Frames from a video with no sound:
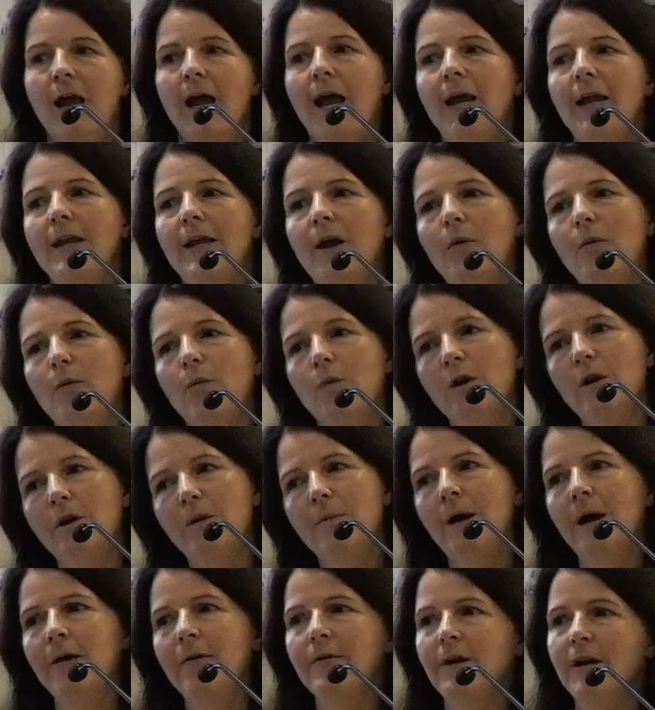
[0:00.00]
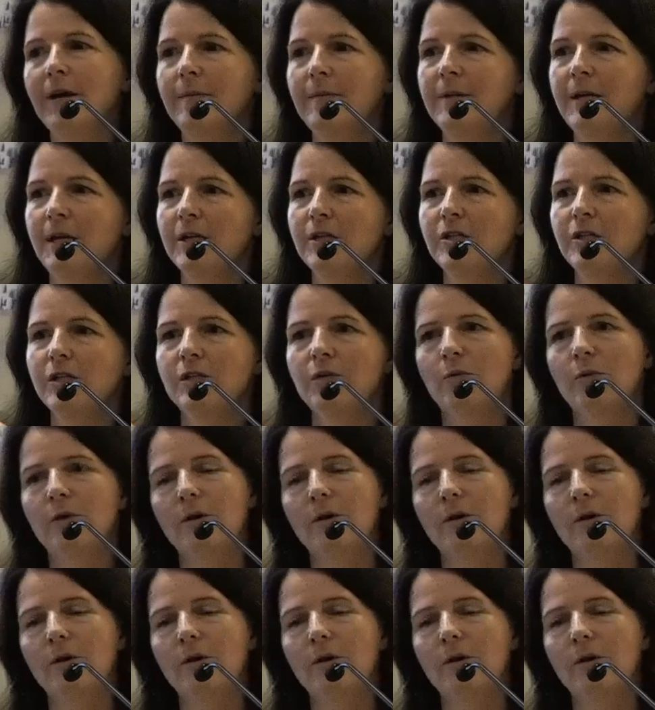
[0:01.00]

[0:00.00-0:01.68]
and now what are my recommendations, or what are